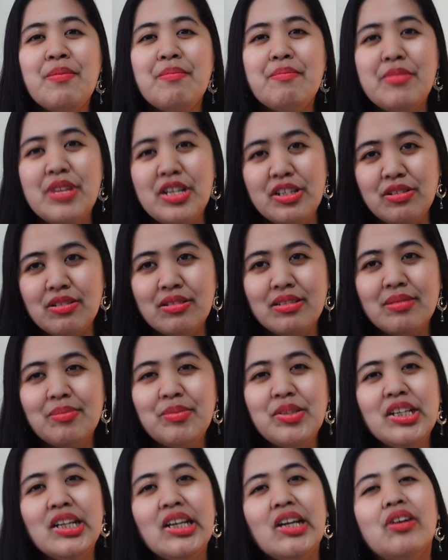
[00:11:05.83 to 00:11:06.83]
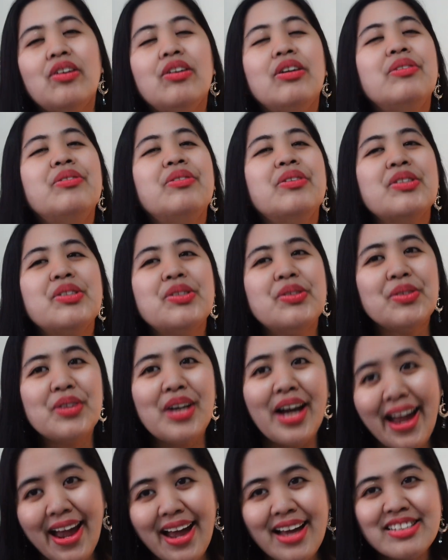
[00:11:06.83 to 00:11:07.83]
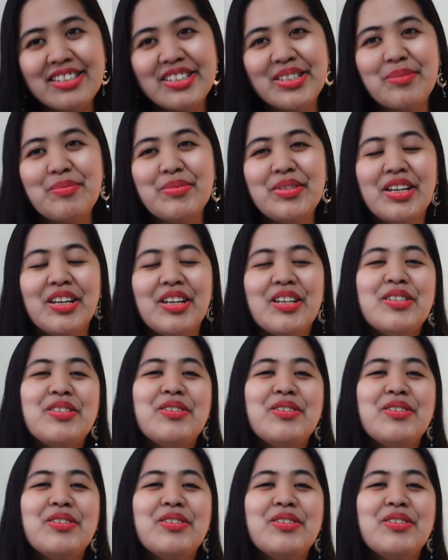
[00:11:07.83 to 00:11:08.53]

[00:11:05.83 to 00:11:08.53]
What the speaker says: mention something or if you want to add something